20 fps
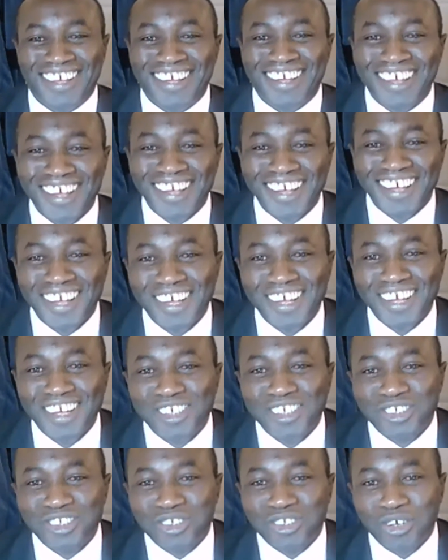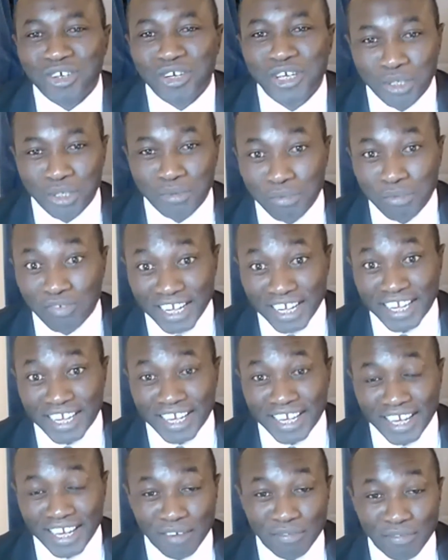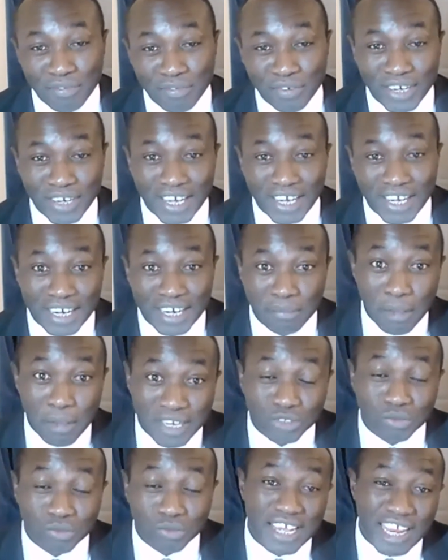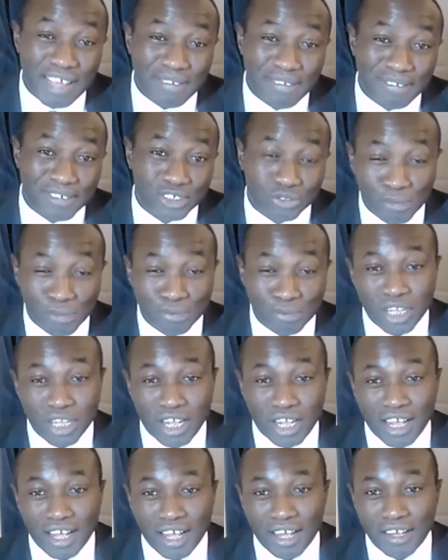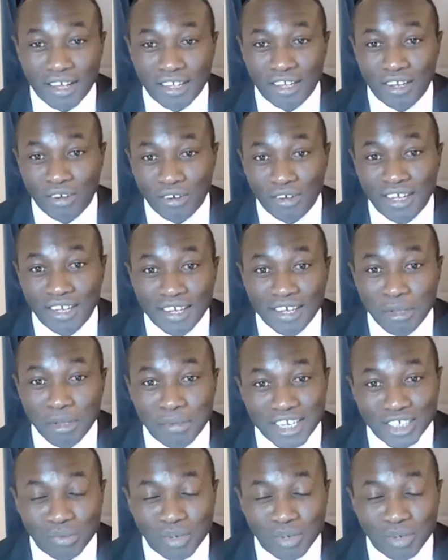So he should be very careful. And maybe that's why he never stops there, you know? Maybe that's why.